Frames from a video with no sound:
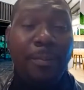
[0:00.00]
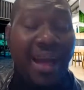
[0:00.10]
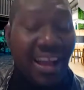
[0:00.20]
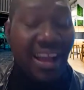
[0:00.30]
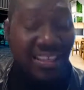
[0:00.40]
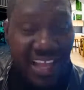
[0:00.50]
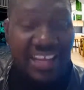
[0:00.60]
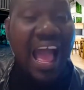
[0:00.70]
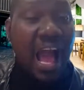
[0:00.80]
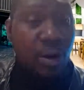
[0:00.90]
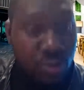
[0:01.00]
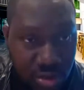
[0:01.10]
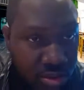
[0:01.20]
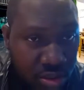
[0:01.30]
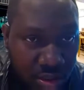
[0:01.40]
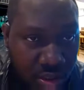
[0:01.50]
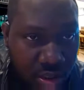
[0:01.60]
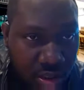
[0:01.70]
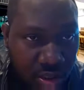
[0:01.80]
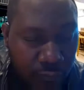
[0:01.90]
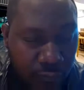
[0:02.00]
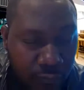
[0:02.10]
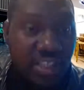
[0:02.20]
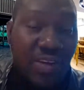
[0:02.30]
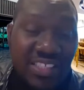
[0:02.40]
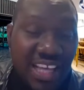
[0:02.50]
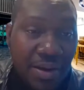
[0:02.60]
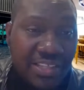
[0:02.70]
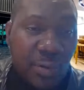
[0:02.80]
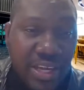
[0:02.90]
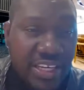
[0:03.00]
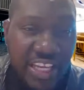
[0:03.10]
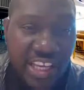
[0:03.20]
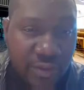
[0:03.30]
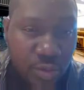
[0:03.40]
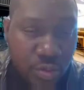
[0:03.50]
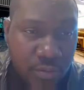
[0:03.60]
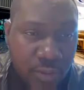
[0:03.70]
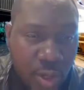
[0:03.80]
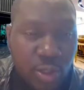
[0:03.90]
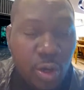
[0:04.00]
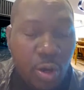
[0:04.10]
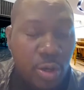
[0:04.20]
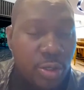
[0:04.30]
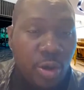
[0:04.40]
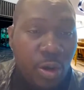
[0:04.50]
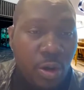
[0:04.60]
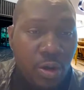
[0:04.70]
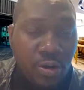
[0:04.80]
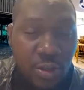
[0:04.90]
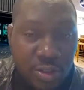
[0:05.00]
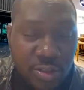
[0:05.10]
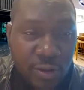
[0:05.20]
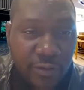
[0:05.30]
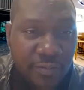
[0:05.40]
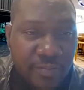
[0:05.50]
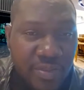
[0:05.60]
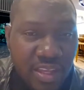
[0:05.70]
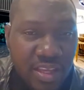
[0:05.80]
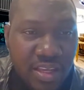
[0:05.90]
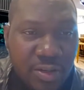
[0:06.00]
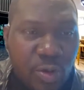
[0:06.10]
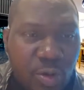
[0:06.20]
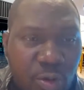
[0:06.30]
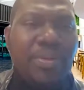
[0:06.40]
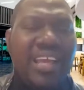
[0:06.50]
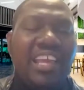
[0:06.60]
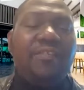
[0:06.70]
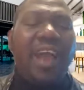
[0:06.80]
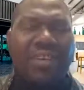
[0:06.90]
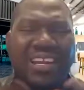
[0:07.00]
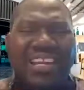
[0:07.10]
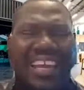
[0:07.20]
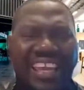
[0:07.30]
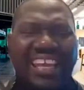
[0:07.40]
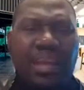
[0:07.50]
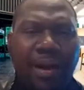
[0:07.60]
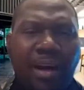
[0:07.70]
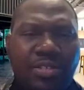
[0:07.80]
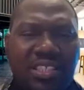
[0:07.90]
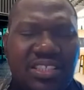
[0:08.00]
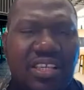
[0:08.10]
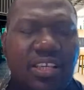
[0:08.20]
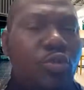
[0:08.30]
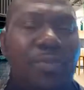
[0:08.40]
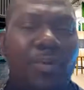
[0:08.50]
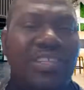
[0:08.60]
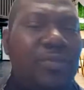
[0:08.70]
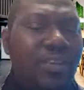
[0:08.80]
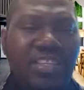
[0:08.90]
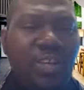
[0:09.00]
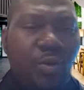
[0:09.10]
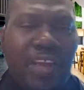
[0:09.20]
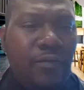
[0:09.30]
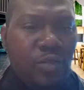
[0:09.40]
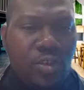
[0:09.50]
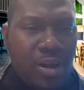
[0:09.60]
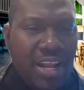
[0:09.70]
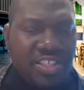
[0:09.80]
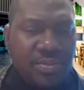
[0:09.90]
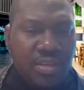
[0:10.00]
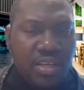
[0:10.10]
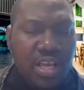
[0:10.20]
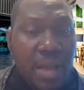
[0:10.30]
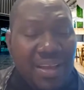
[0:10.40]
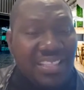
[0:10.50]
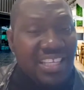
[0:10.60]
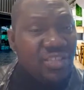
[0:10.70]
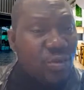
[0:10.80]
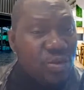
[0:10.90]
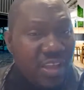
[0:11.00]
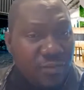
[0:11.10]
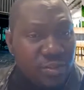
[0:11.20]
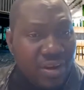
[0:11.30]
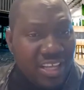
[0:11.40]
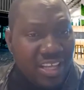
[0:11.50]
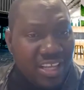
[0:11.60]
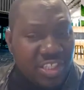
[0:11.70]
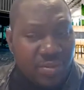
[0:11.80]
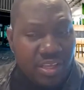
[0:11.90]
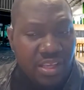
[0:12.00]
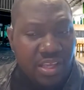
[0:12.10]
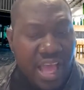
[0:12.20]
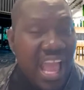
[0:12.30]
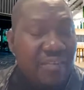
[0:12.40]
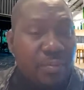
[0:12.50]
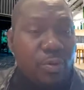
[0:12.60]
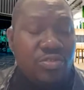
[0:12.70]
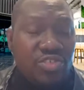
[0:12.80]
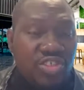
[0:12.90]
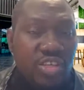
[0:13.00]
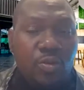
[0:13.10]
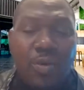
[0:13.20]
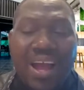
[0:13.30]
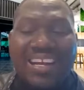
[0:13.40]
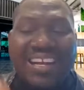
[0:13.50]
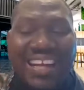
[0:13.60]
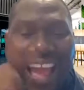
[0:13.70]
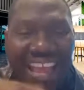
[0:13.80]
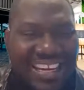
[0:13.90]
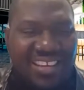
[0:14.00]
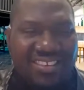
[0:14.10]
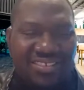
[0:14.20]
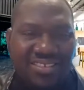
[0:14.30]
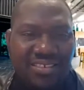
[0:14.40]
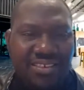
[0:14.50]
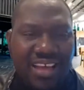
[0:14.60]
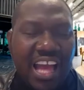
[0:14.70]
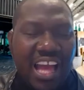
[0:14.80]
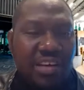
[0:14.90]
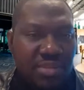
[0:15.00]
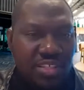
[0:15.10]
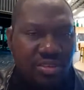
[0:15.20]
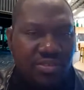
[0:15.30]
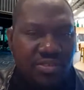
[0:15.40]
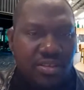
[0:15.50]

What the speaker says: backside out for the 20 hours a week they give you on your stuff. Don't be there. If you are really keen about it, you won't be waiting for the day you get full scholarship. Am I saying it's wrong to get full scholarship? I have a protege who had 9 admissions.